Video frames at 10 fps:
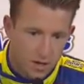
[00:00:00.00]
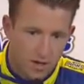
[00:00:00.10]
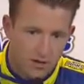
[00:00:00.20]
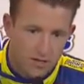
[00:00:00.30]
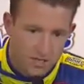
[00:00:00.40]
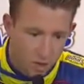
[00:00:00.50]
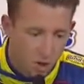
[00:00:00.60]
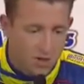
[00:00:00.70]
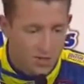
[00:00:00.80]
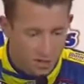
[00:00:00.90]
we can
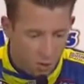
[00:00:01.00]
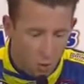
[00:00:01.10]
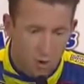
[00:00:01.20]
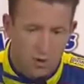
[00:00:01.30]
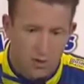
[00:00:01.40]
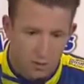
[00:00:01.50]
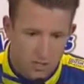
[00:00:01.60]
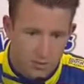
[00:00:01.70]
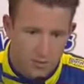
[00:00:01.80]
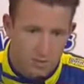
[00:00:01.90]
slowly start working to
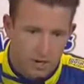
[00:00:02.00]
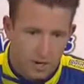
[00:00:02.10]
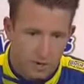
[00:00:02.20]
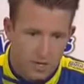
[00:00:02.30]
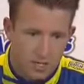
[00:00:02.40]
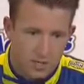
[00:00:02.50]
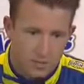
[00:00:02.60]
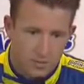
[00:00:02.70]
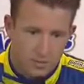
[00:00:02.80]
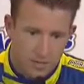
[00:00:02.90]
race with the bigger race
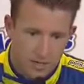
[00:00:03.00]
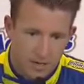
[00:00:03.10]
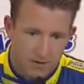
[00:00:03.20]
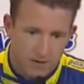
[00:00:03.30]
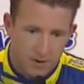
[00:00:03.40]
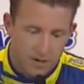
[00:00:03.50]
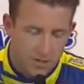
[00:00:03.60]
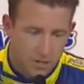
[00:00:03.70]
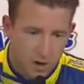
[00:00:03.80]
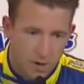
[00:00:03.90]
teams is a big deal for
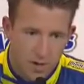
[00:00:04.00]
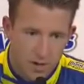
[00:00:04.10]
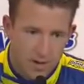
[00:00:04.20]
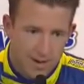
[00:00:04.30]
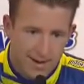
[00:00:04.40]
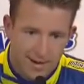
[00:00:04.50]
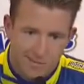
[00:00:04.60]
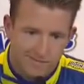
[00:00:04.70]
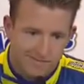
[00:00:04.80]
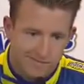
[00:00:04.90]
us. So,
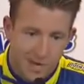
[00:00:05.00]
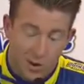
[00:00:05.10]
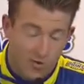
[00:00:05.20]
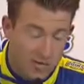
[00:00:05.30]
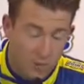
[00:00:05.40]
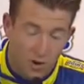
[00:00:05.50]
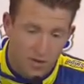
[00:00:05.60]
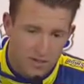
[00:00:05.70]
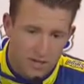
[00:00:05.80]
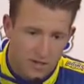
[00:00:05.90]
you know, at this point
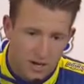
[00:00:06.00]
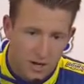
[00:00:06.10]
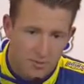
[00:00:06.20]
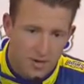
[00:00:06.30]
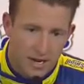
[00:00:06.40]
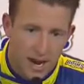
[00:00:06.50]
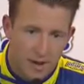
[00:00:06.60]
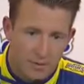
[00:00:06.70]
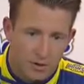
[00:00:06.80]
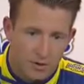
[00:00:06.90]
in the season, I couldn't be any
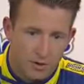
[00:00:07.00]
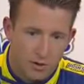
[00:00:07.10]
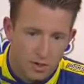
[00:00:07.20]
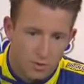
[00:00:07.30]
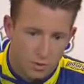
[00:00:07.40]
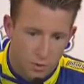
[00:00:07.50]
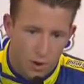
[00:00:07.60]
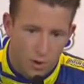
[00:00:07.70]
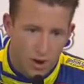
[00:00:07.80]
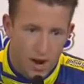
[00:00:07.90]
happier with
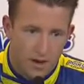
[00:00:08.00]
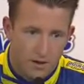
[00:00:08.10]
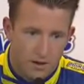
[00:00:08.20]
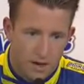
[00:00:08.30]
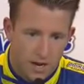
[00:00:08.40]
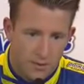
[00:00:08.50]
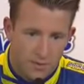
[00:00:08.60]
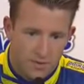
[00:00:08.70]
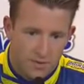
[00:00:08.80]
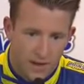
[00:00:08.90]
where we're at and
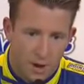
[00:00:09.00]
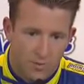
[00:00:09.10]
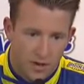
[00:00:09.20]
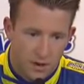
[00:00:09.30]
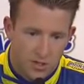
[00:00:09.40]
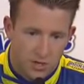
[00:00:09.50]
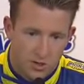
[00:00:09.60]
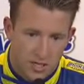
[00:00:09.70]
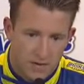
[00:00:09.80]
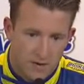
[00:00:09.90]
with the help that
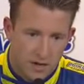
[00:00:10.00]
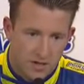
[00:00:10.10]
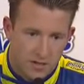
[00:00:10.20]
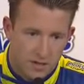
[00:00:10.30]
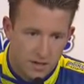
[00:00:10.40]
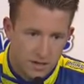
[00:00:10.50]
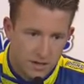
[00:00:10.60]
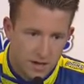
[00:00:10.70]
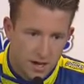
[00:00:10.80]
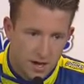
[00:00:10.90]
RCR has given us, and,
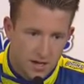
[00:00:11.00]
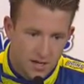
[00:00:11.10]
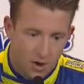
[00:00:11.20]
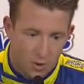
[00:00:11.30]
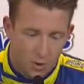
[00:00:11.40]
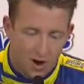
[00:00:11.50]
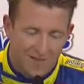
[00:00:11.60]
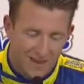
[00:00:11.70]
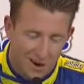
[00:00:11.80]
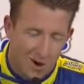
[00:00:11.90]
you know, to where
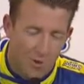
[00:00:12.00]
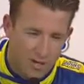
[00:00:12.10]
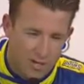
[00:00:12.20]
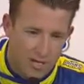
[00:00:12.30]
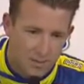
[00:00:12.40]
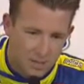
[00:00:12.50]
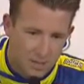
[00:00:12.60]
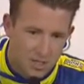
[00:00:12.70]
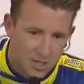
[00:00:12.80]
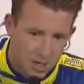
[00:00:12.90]
I think our race team
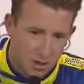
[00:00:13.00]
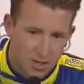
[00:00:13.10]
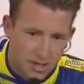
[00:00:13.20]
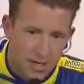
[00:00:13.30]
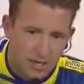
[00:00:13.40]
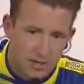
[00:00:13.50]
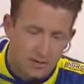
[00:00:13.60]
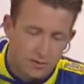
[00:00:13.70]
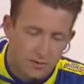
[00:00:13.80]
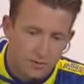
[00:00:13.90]
is slowly getting
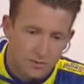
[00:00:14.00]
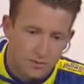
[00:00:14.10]
to.